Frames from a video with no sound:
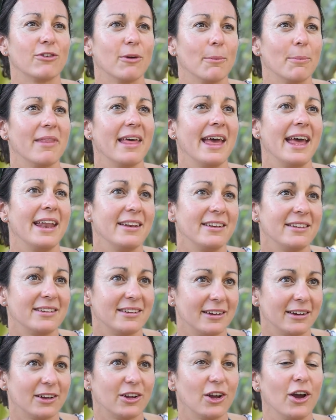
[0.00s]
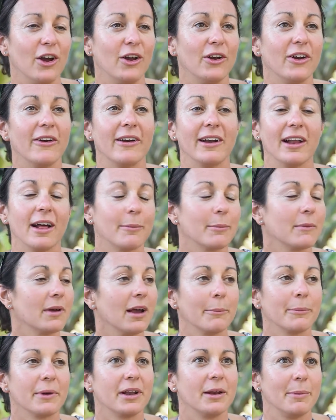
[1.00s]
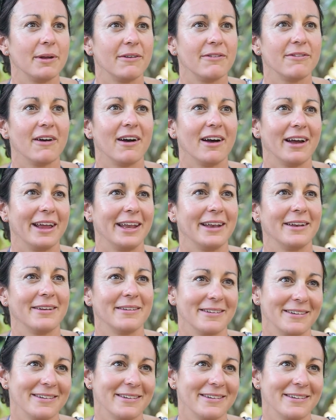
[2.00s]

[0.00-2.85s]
from then to Kona, and I'm going to be fine.